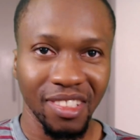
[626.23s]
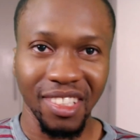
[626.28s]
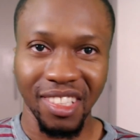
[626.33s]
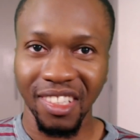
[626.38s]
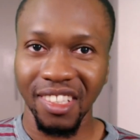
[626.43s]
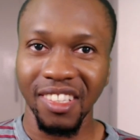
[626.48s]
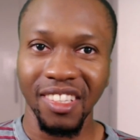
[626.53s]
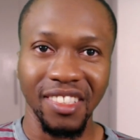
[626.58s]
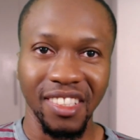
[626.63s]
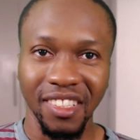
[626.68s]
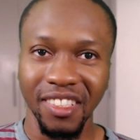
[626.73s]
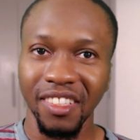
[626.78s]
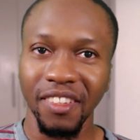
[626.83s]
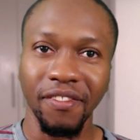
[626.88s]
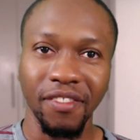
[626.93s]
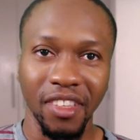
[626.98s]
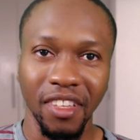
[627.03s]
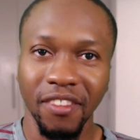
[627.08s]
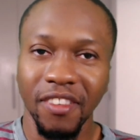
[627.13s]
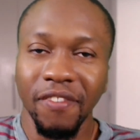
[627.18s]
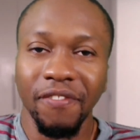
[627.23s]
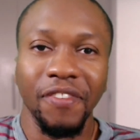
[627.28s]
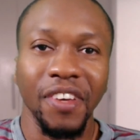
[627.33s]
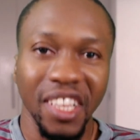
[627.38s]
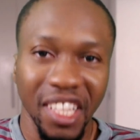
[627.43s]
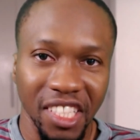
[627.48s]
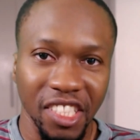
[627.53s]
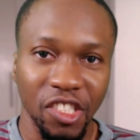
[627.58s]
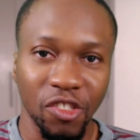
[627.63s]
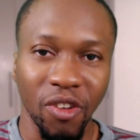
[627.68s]
the
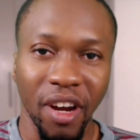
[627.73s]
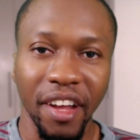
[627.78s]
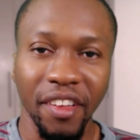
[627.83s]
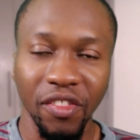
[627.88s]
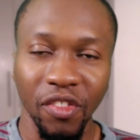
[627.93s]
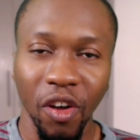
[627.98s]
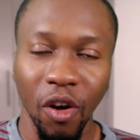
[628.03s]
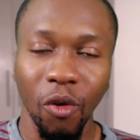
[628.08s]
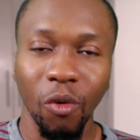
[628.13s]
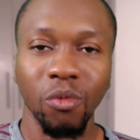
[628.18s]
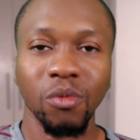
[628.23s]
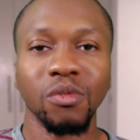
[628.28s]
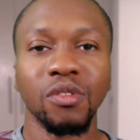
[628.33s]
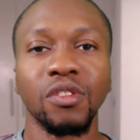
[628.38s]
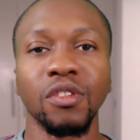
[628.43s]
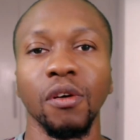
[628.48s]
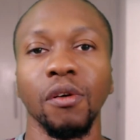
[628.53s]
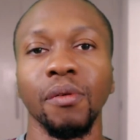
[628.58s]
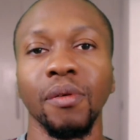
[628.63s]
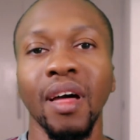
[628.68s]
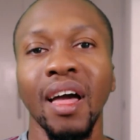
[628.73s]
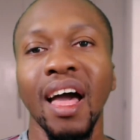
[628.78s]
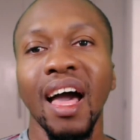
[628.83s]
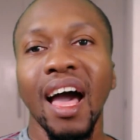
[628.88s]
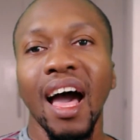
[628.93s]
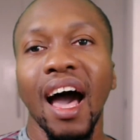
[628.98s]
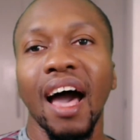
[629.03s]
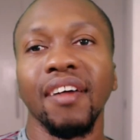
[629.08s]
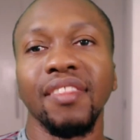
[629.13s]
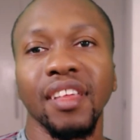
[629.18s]
village right now. So
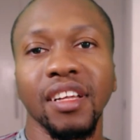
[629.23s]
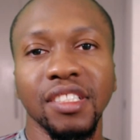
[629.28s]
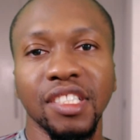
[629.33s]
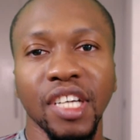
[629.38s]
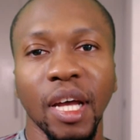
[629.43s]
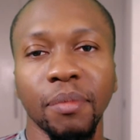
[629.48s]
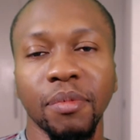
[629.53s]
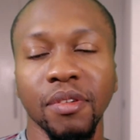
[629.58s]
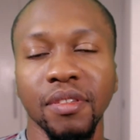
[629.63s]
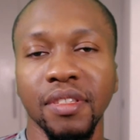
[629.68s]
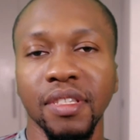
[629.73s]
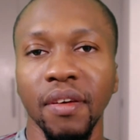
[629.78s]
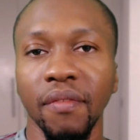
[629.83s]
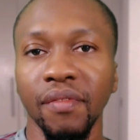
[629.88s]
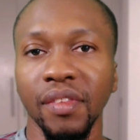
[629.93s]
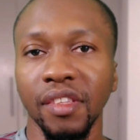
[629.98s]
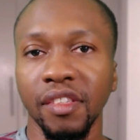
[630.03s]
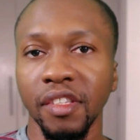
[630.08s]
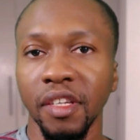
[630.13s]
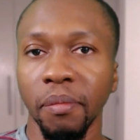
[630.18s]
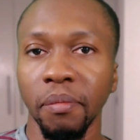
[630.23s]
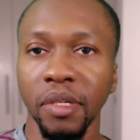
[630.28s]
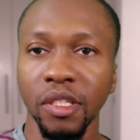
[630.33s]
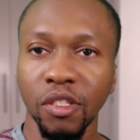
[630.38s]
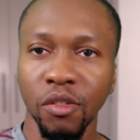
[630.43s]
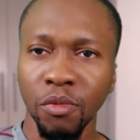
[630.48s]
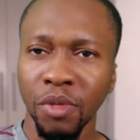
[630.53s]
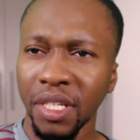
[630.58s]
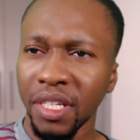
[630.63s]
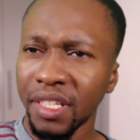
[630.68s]
I think chapter 70
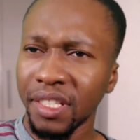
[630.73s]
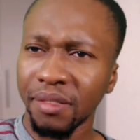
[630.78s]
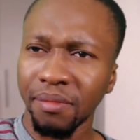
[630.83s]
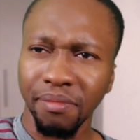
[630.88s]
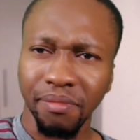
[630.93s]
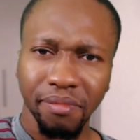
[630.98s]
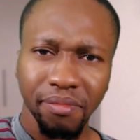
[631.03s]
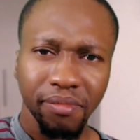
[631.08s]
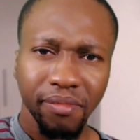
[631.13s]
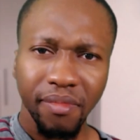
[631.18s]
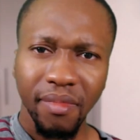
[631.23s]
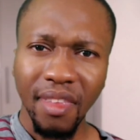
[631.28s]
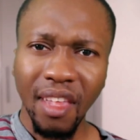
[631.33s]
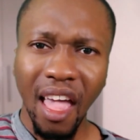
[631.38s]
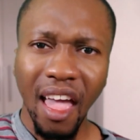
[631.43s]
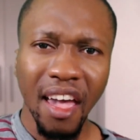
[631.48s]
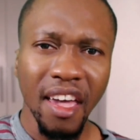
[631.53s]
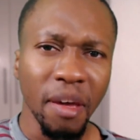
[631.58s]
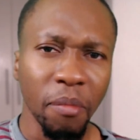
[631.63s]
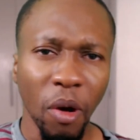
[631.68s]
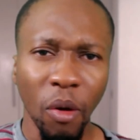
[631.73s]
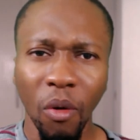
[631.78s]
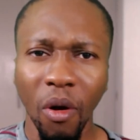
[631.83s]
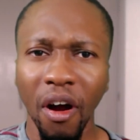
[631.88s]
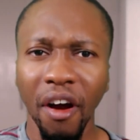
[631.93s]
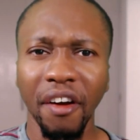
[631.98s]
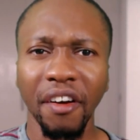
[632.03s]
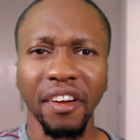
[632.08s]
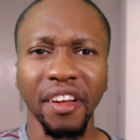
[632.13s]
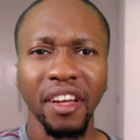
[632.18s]
between
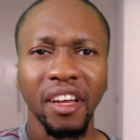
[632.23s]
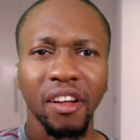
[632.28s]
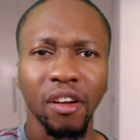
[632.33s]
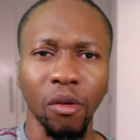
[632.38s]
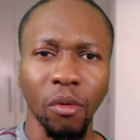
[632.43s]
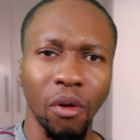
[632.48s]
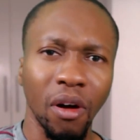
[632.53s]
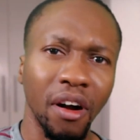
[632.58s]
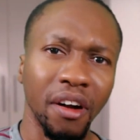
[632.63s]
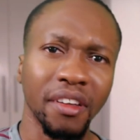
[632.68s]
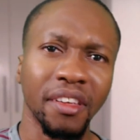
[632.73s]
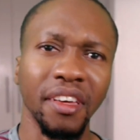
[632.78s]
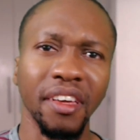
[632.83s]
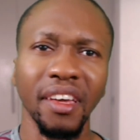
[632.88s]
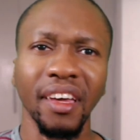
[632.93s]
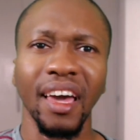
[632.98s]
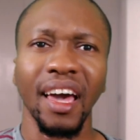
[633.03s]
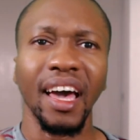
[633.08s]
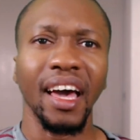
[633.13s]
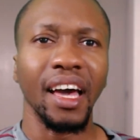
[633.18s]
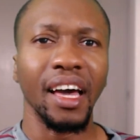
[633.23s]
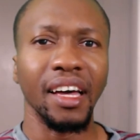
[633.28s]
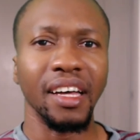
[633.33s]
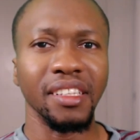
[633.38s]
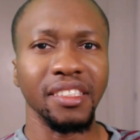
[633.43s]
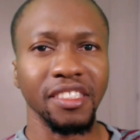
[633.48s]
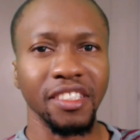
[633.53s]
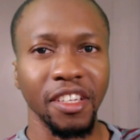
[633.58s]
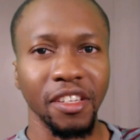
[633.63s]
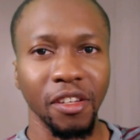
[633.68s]
Himawari and Kawaki
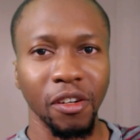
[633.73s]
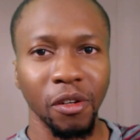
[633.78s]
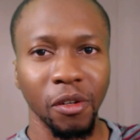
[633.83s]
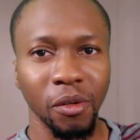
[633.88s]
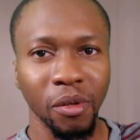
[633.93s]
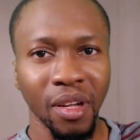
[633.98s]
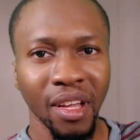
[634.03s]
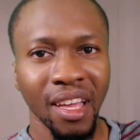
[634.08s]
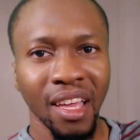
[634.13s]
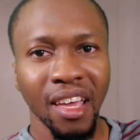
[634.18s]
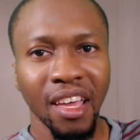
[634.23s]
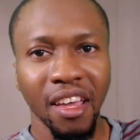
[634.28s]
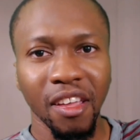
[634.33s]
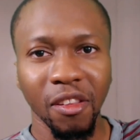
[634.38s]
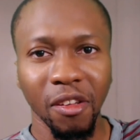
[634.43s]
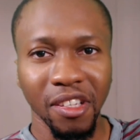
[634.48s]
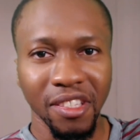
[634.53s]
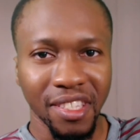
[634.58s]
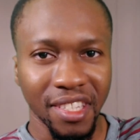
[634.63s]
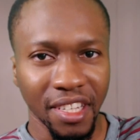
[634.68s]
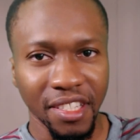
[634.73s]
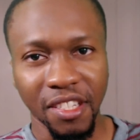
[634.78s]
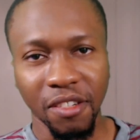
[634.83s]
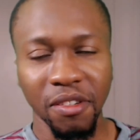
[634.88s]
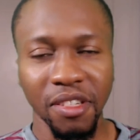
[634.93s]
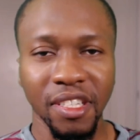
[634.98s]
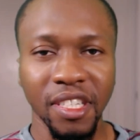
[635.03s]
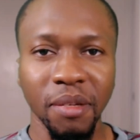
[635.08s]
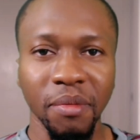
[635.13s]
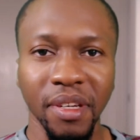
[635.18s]
and, the
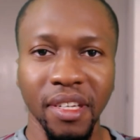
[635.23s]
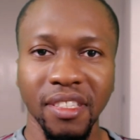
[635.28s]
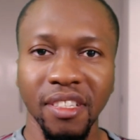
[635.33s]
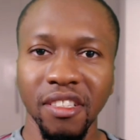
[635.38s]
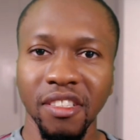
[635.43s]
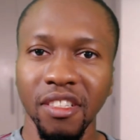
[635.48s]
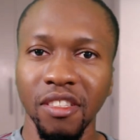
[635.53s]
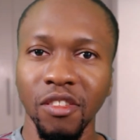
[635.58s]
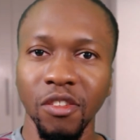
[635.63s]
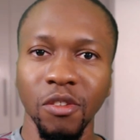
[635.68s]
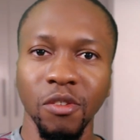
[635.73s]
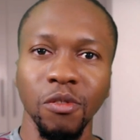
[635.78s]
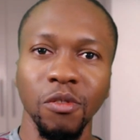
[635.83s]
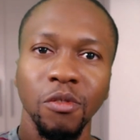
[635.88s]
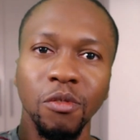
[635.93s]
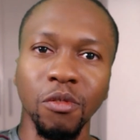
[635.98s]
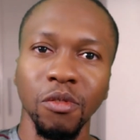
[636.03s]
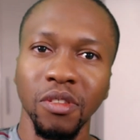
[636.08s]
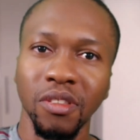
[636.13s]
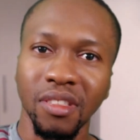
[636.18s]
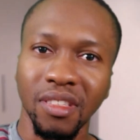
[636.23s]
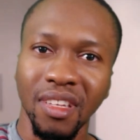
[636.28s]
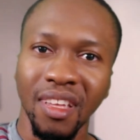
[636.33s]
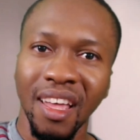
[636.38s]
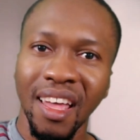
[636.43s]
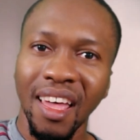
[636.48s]
sensory team getting the news